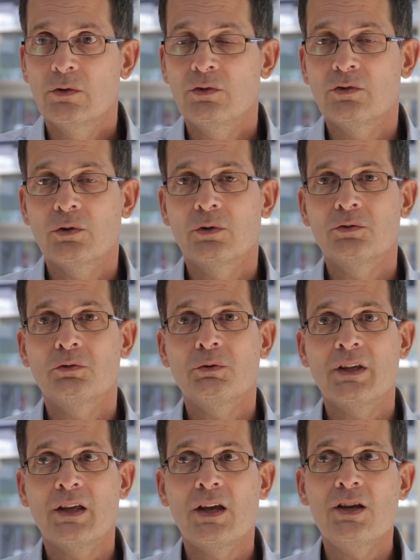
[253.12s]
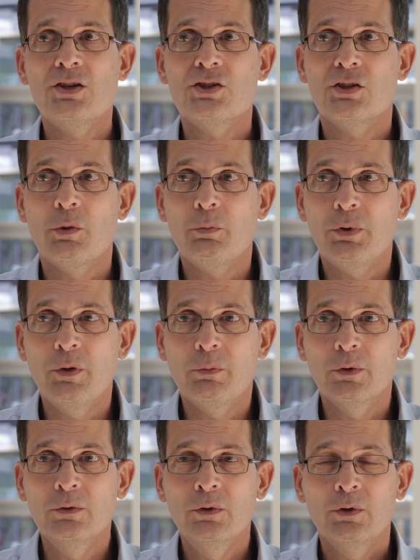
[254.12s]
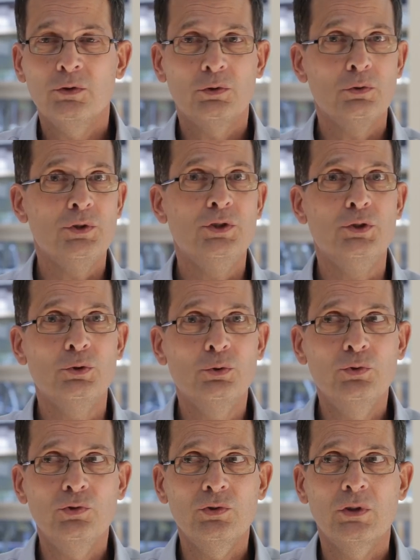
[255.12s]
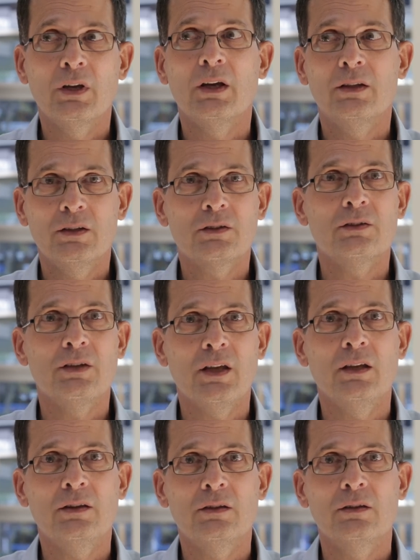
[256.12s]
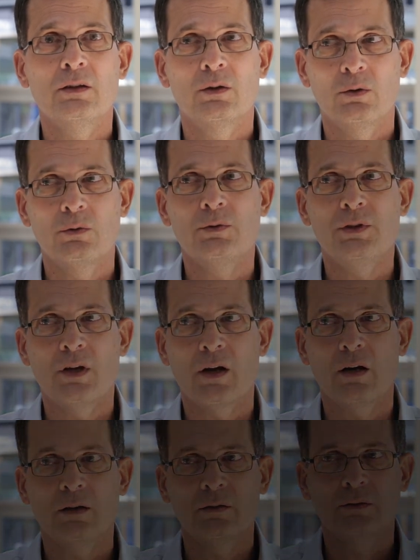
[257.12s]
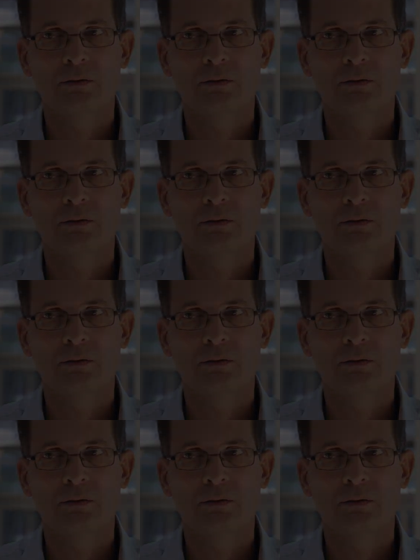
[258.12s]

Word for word: So to engage the people to use and create OER.